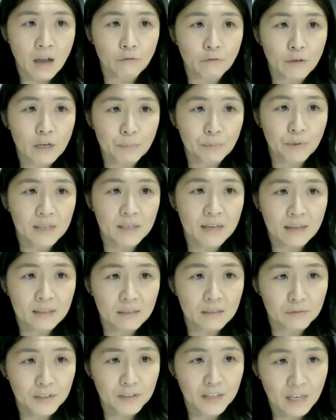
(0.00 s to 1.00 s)

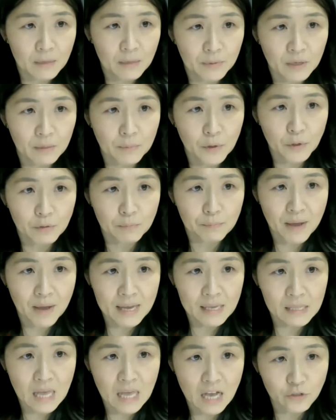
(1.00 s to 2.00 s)
reproductive labor, both
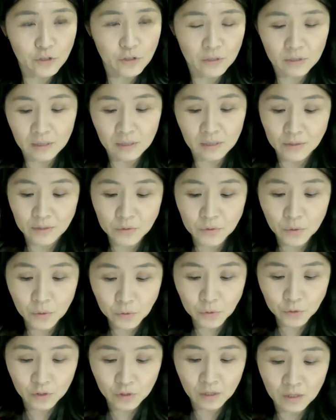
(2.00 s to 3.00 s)
biological and
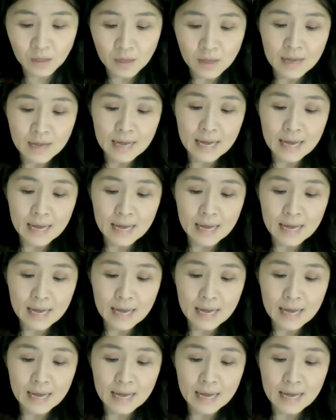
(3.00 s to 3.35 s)
social,